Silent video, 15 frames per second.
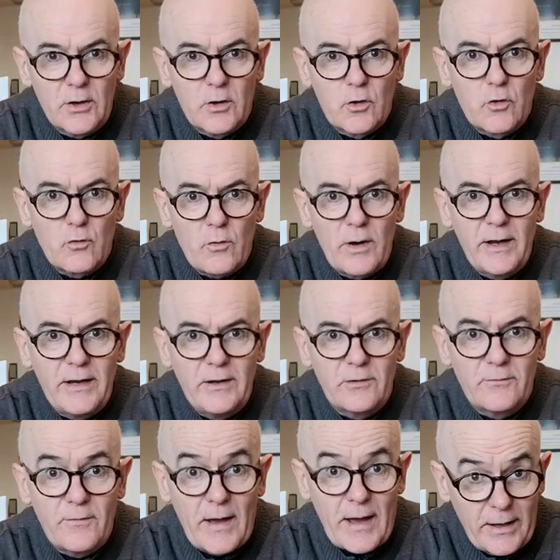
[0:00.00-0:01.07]
a
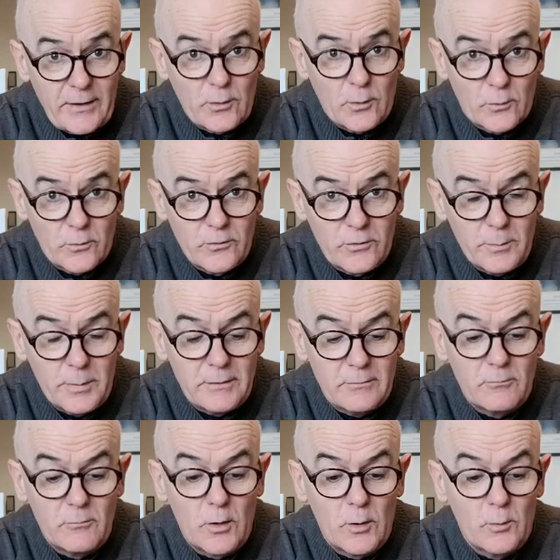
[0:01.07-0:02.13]
craze for adults to be
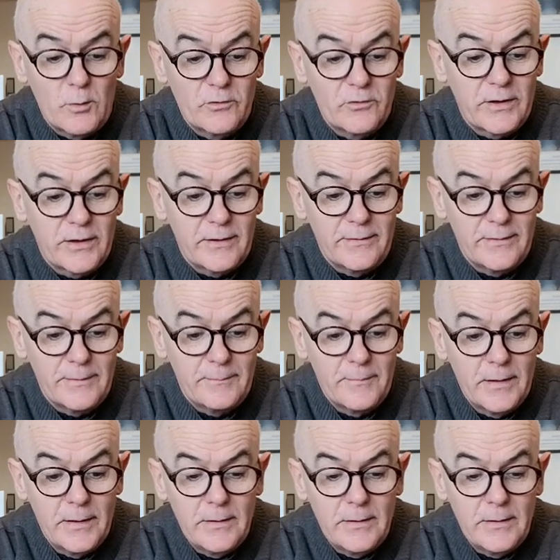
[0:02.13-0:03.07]
roller skating.